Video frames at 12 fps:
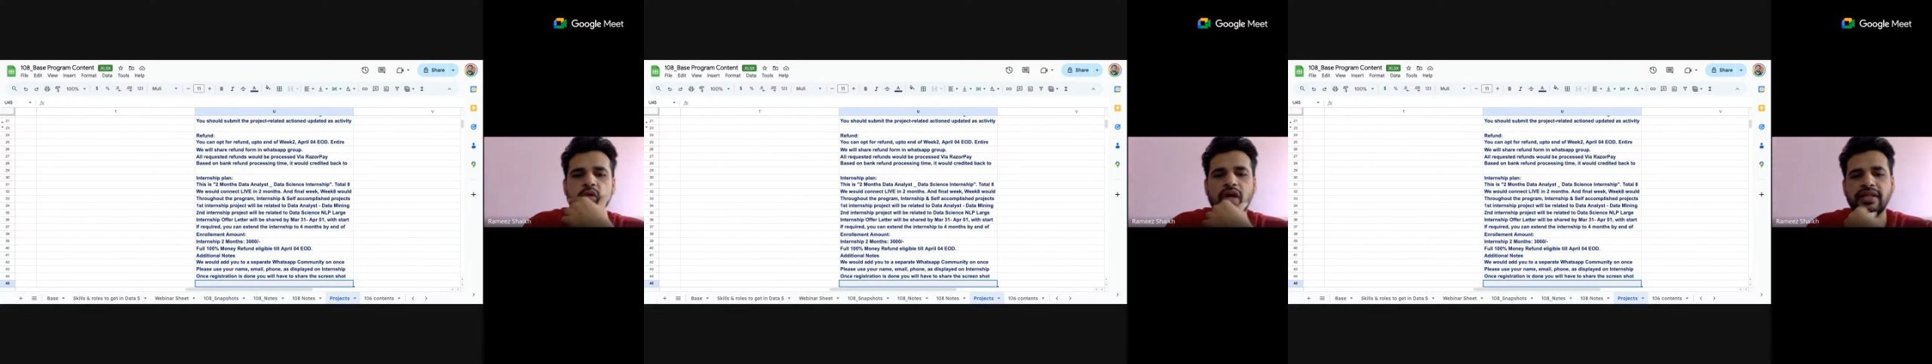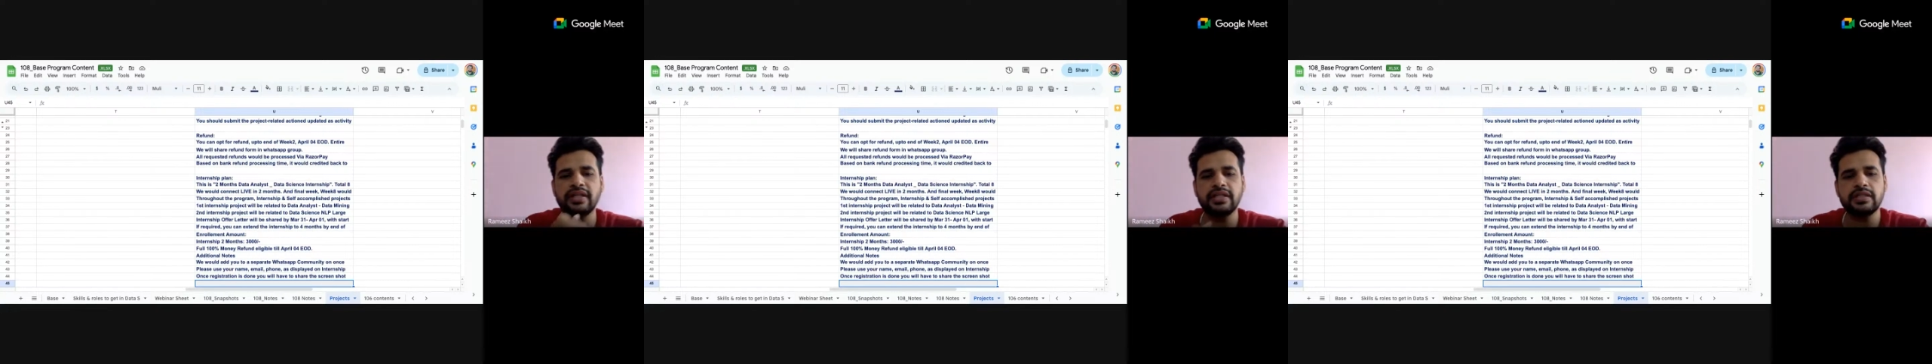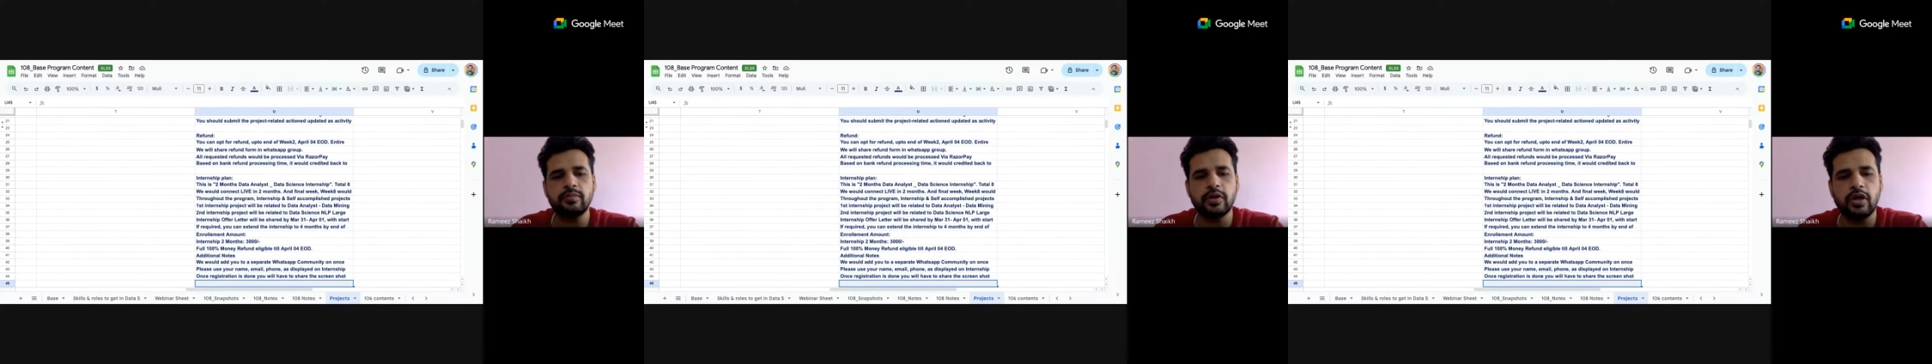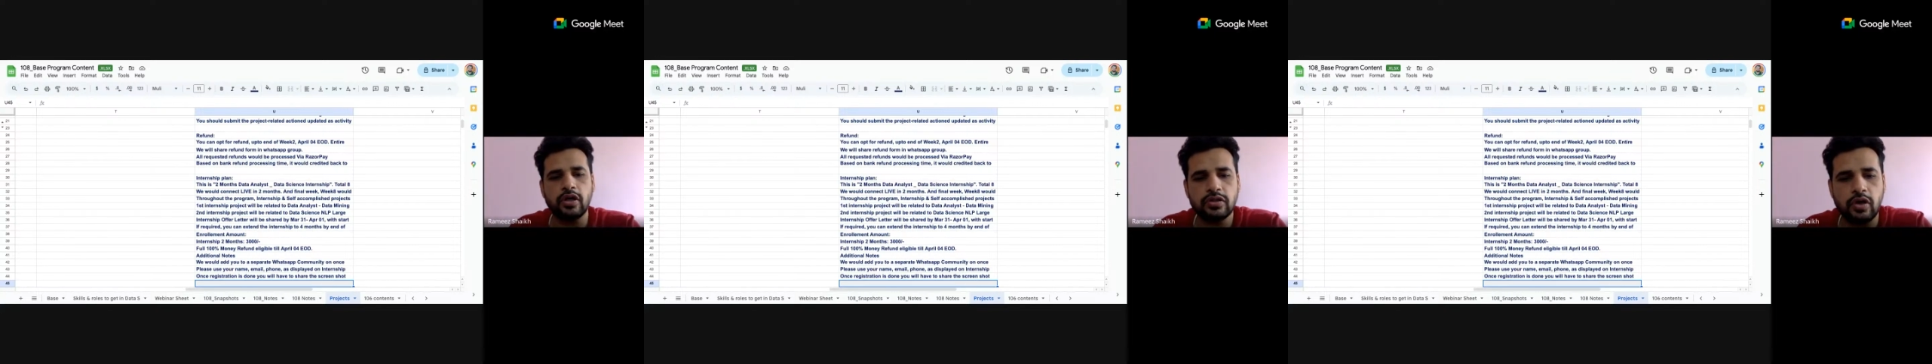join this,
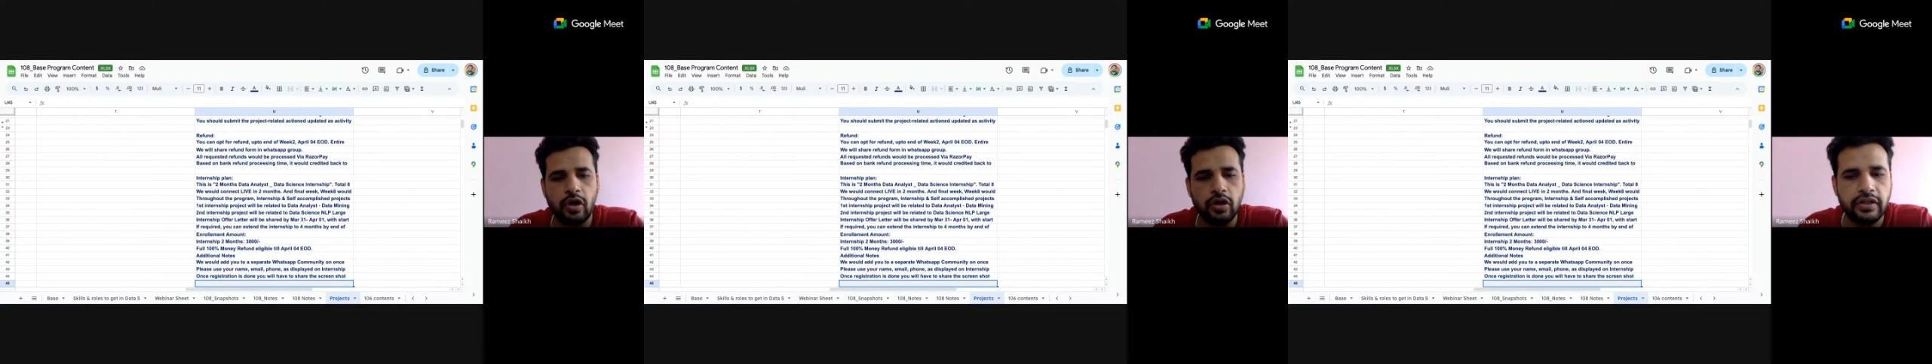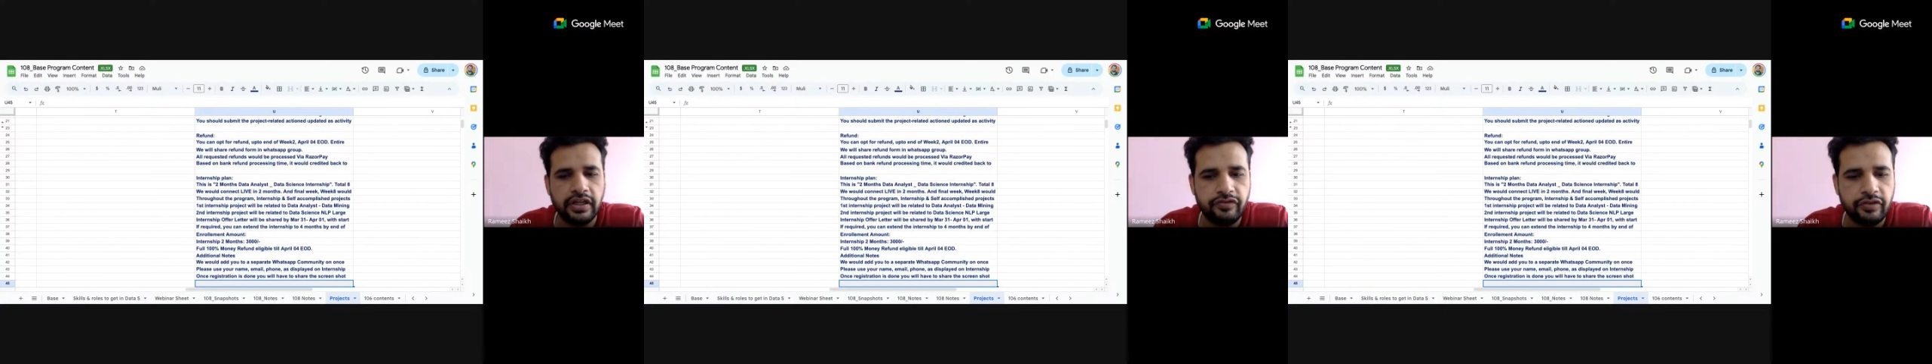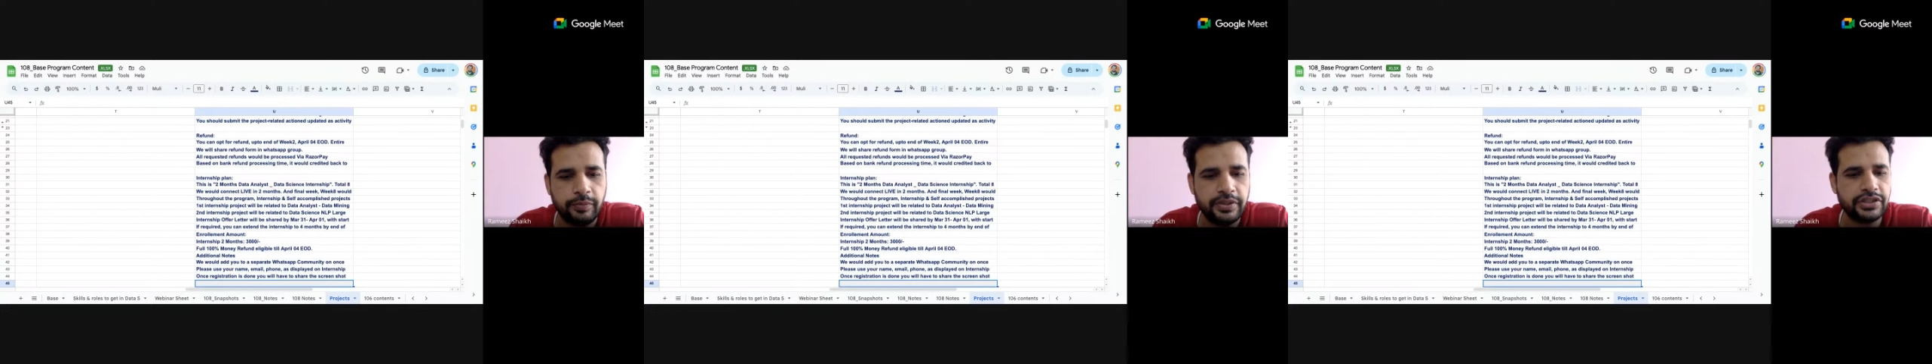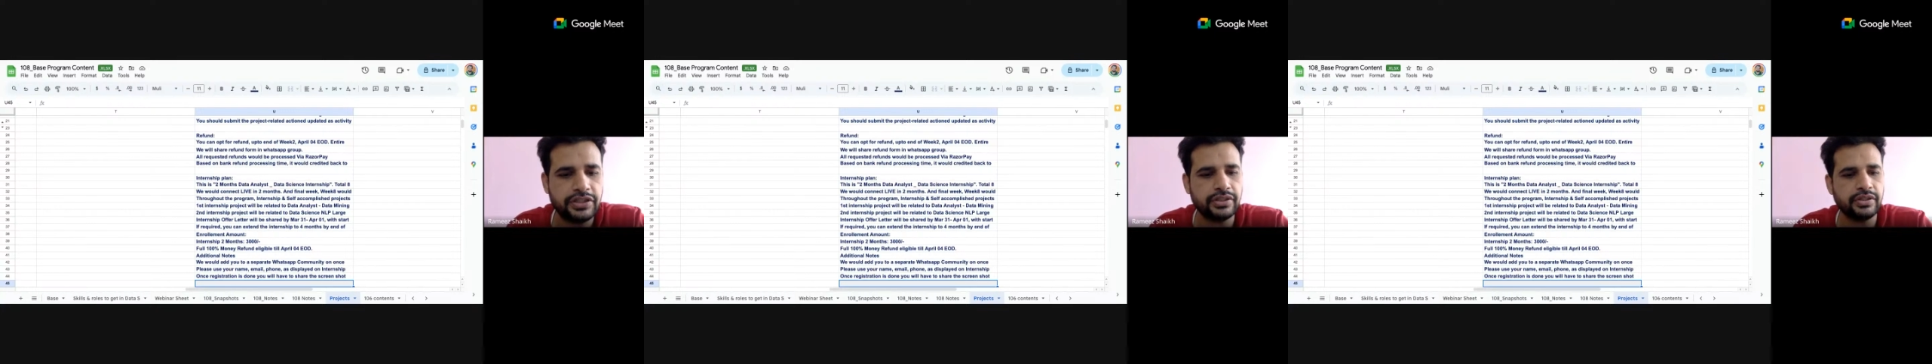because all the
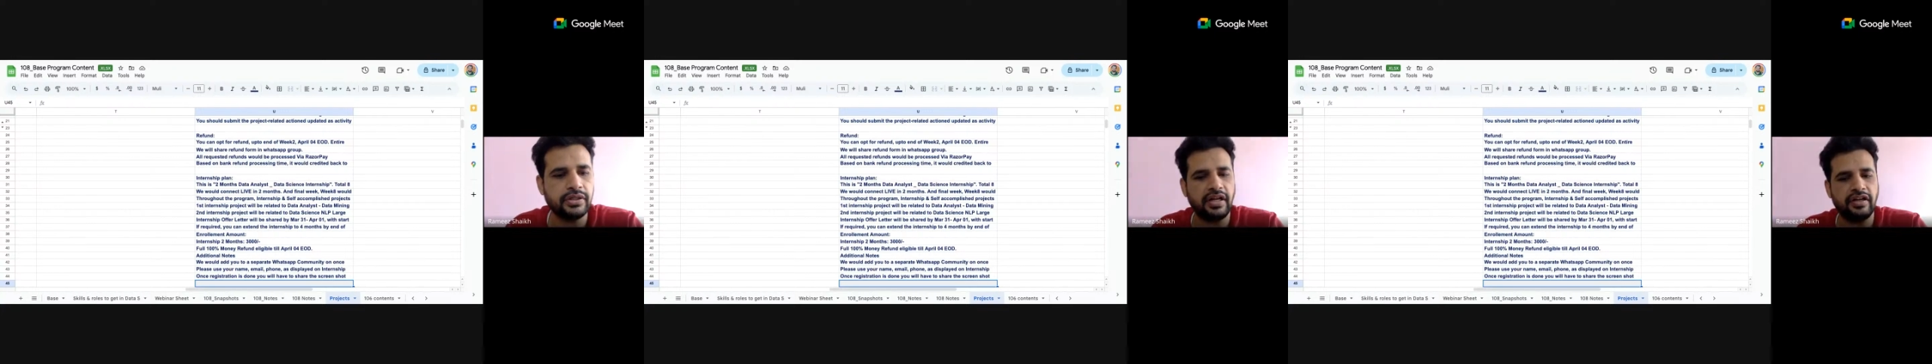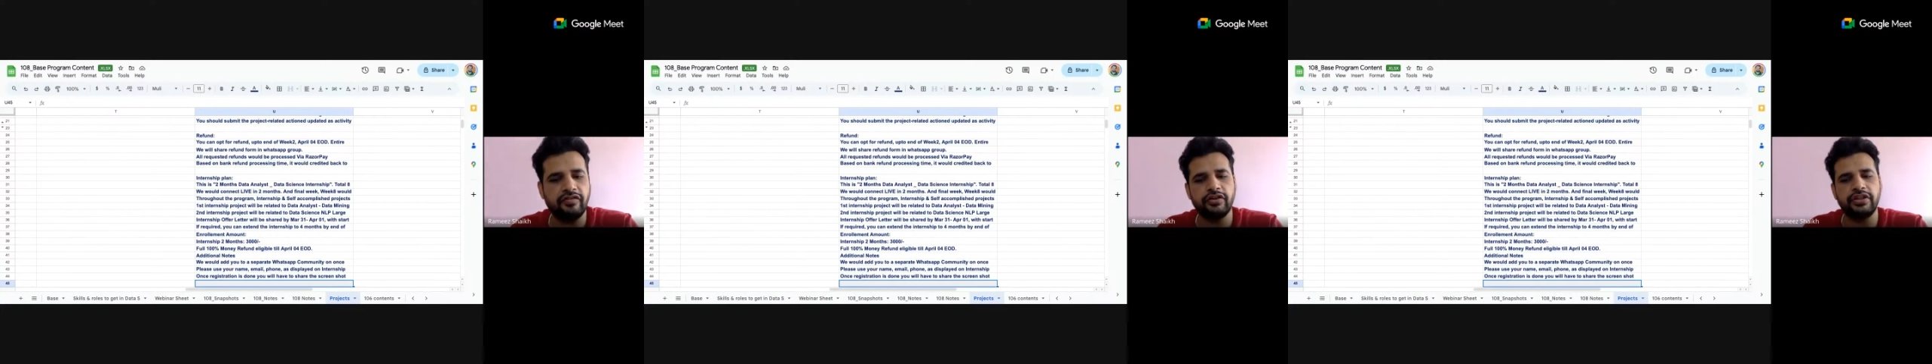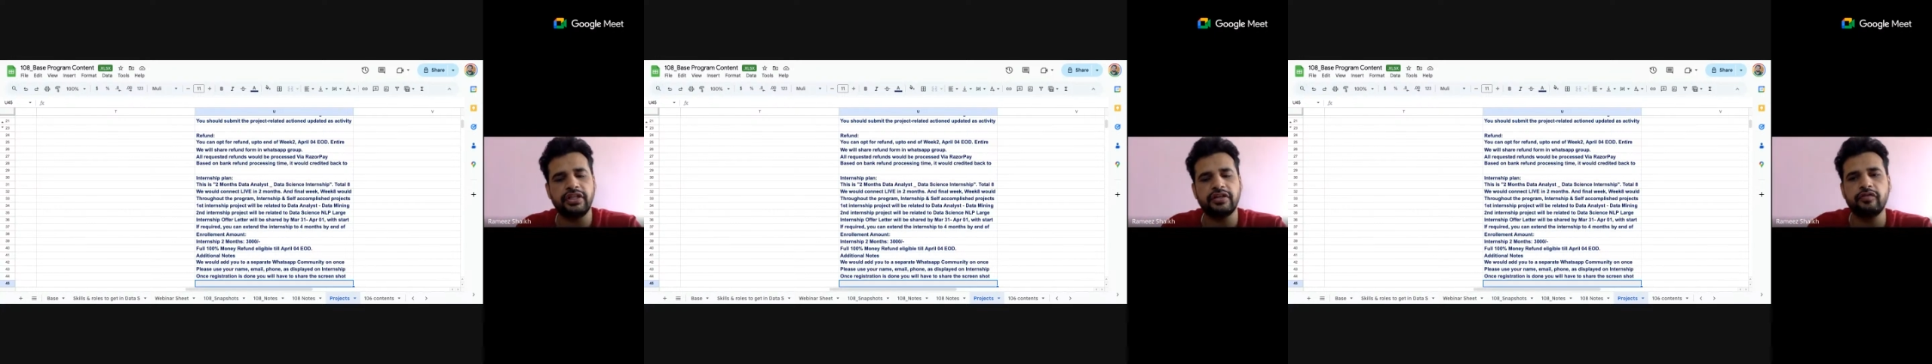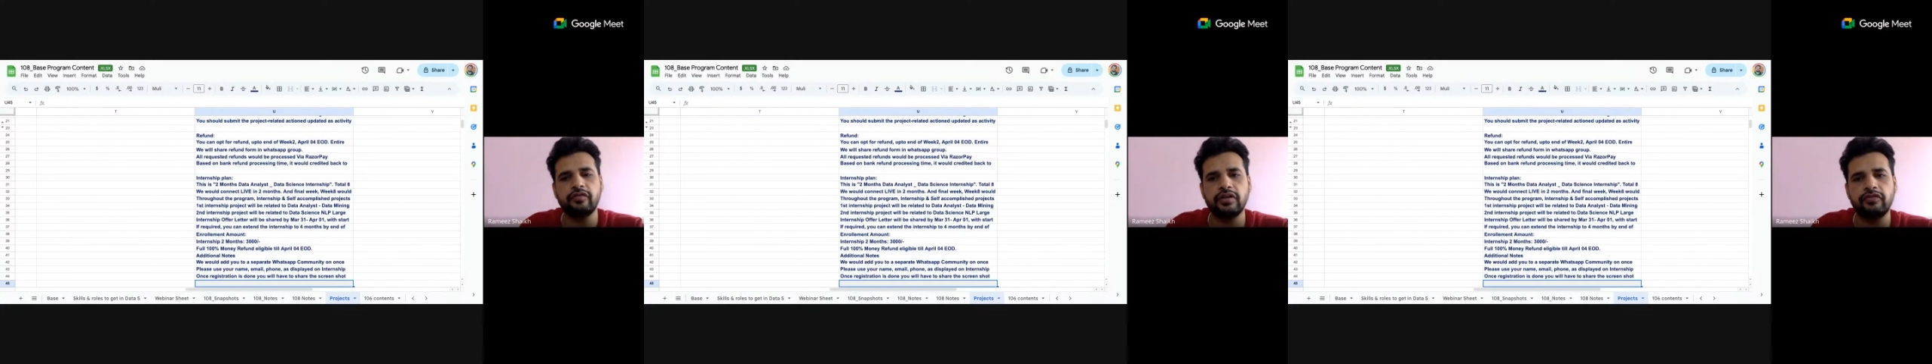information and
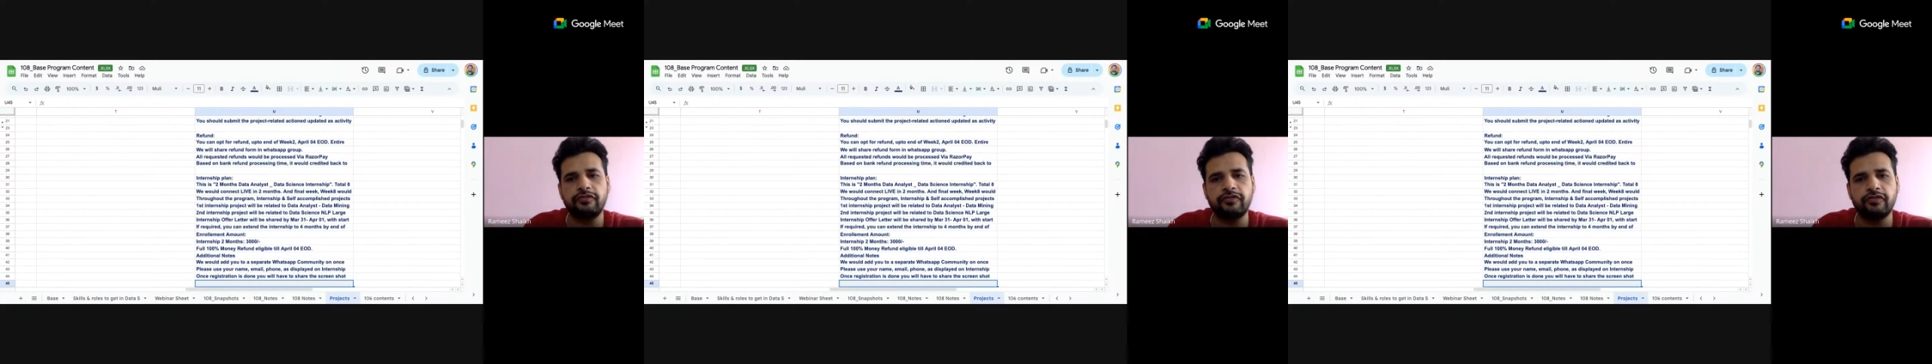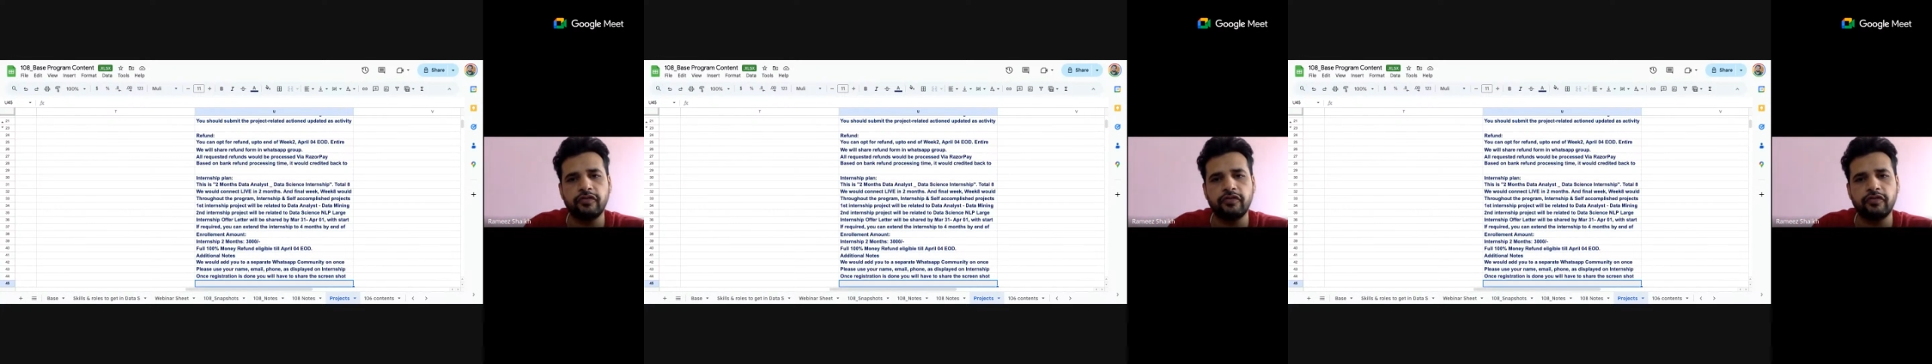everything will